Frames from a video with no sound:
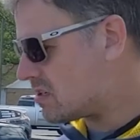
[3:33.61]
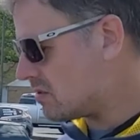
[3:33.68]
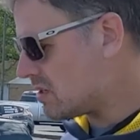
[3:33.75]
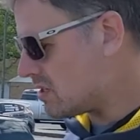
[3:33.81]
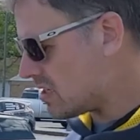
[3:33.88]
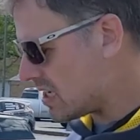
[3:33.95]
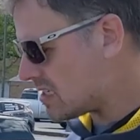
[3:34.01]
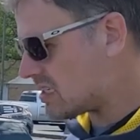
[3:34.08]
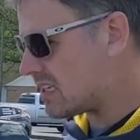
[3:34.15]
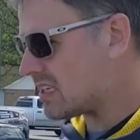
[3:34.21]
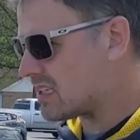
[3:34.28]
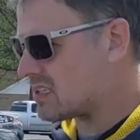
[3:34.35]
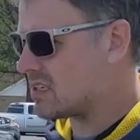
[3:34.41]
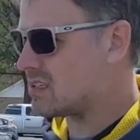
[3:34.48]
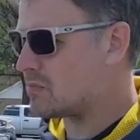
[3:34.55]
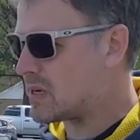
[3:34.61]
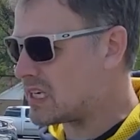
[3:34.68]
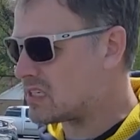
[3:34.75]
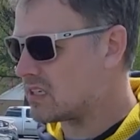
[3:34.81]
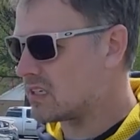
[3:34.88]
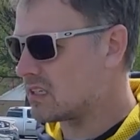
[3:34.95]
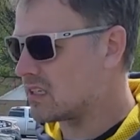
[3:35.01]
to adjust on the
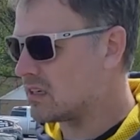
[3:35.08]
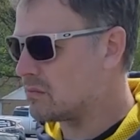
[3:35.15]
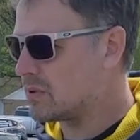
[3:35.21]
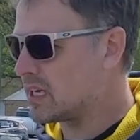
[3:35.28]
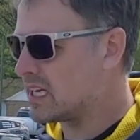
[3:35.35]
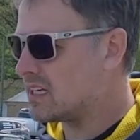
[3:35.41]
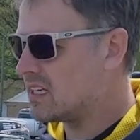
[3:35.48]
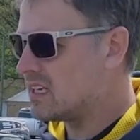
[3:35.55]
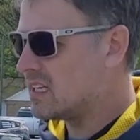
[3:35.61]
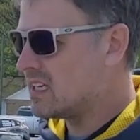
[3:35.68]
suspension a little bit